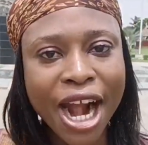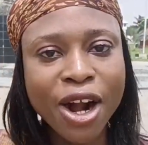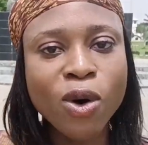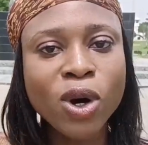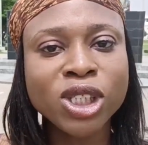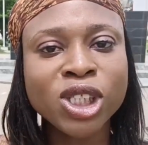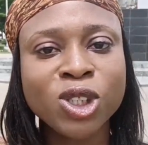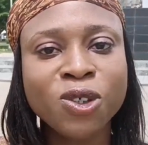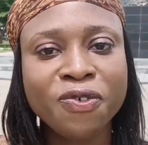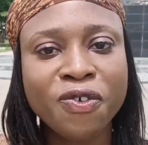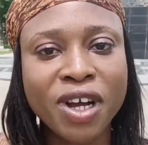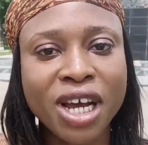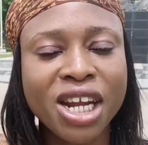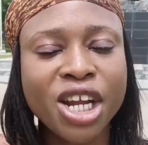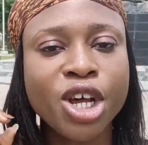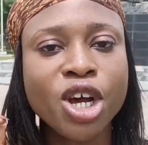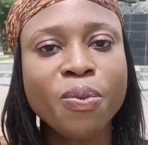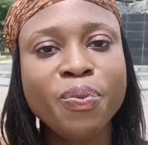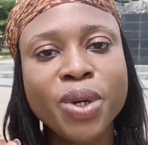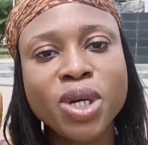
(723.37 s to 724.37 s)
I don't want you to
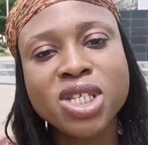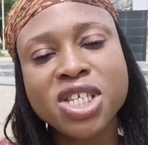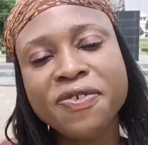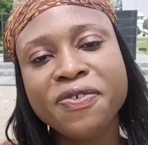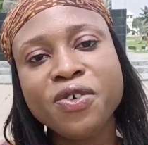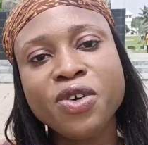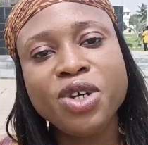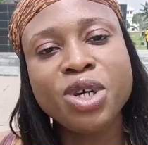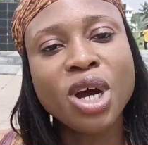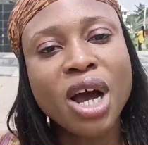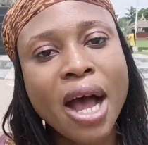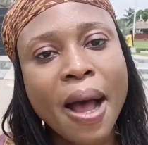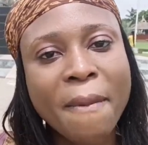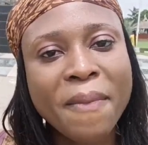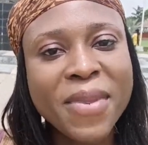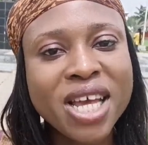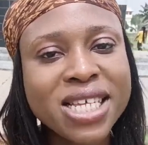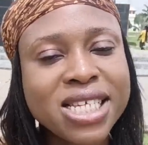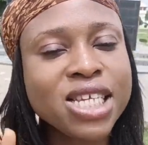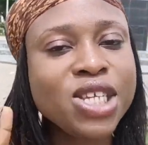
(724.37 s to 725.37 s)
forget that you're beautiful, you're
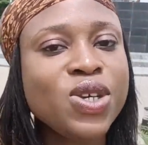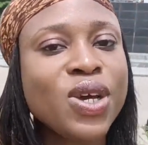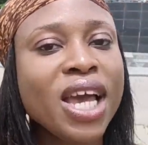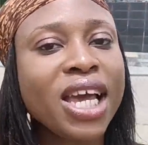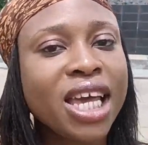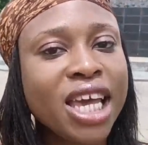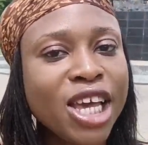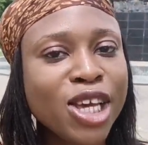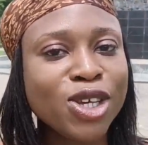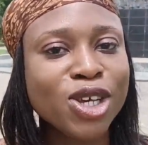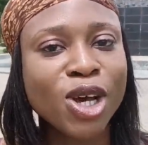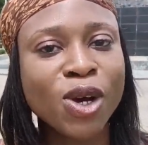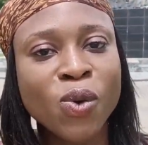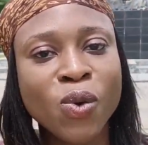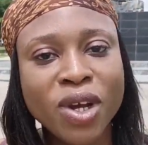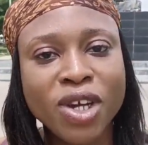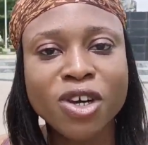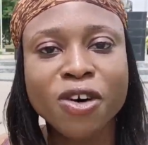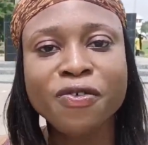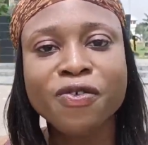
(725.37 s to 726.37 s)
amazing, you're a king, you're
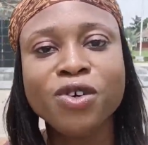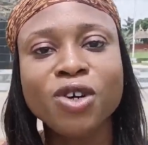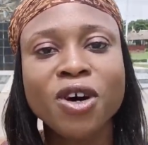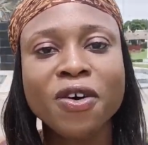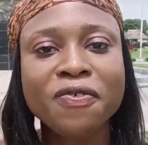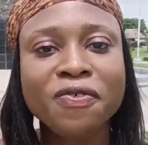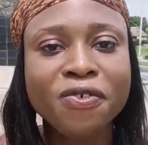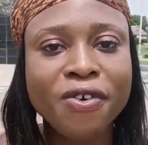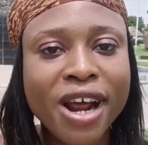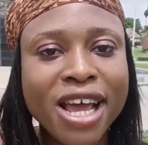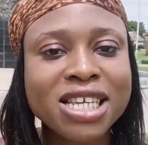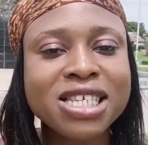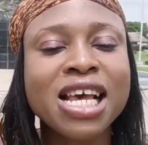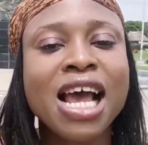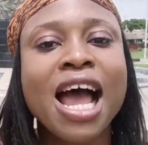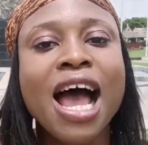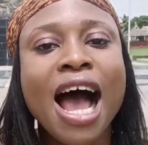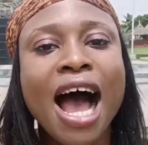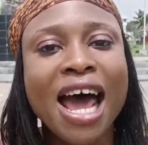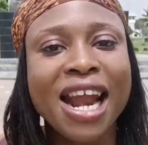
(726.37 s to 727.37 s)
a queen, you're full of
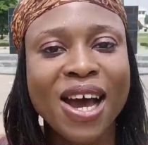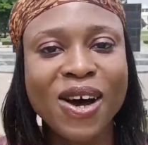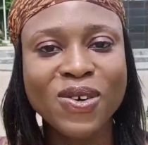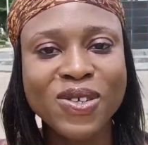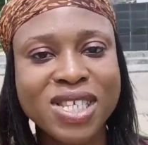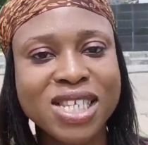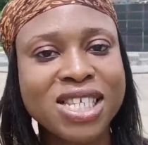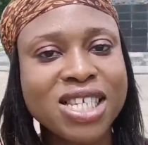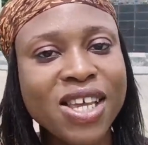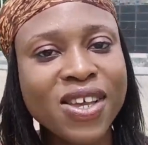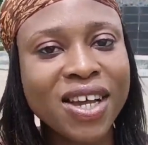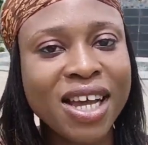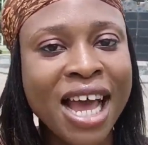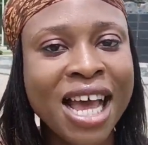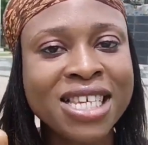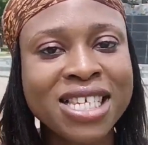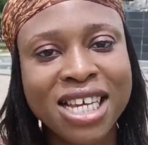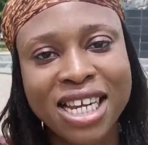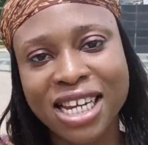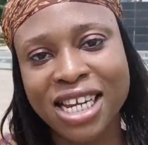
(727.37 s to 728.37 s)
grace. And I'll see you
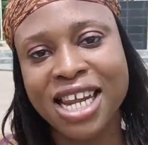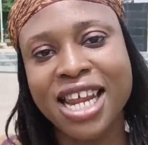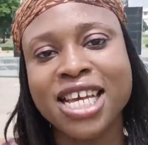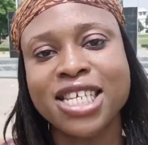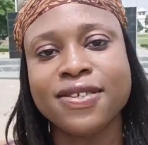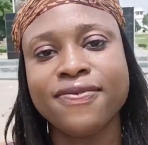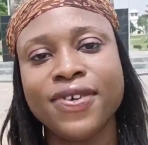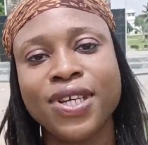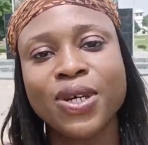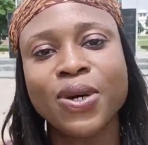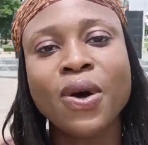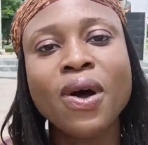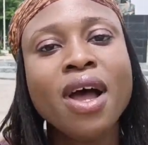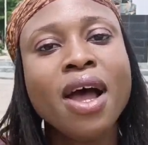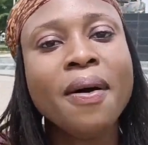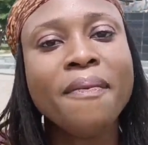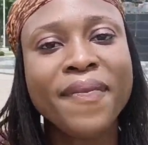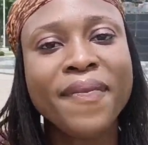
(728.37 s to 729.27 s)
guys in the next video.